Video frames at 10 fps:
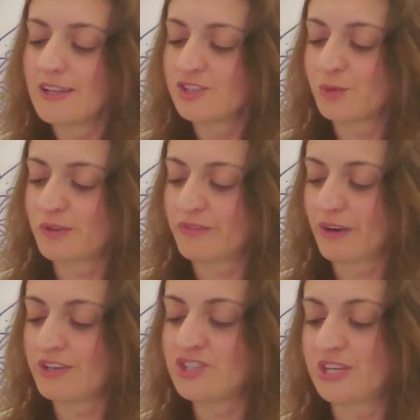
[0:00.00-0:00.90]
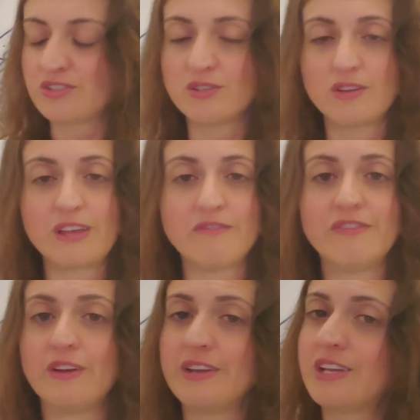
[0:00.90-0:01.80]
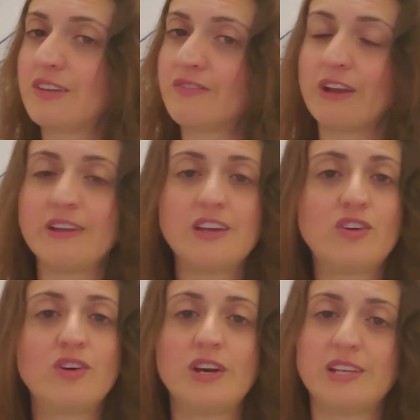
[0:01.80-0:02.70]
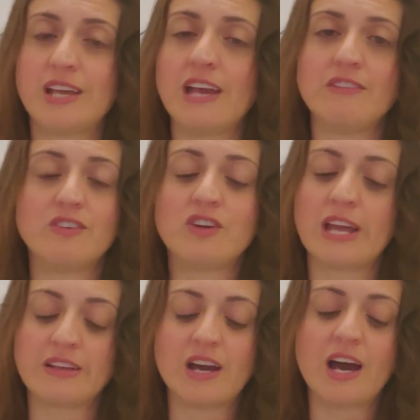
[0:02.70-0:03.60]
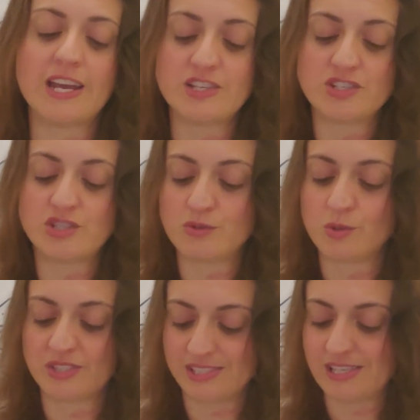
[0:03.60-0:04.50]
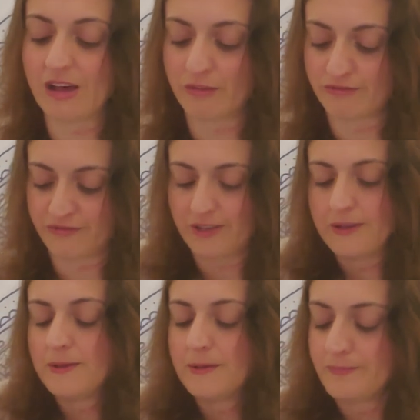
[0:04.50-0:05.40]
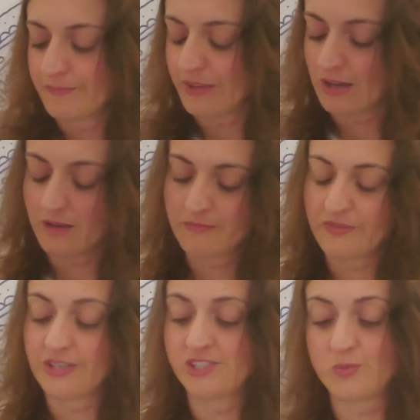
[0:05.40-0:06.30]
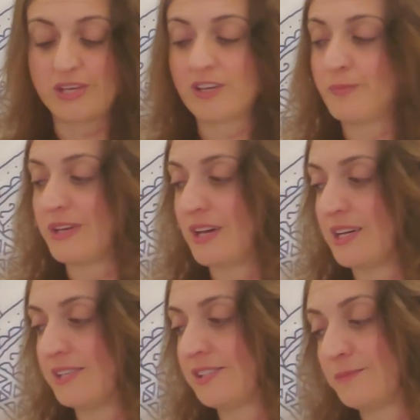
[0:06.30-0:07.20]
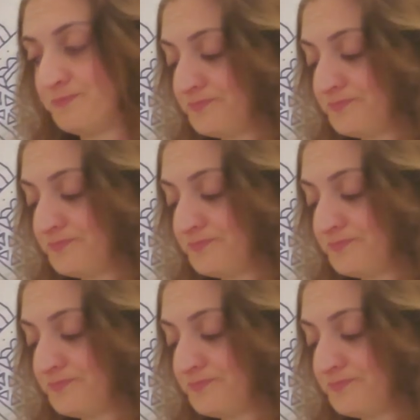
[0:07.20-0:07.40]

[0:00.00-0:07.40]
So be very gentle and very, very good and, and kind to yourself um, this week because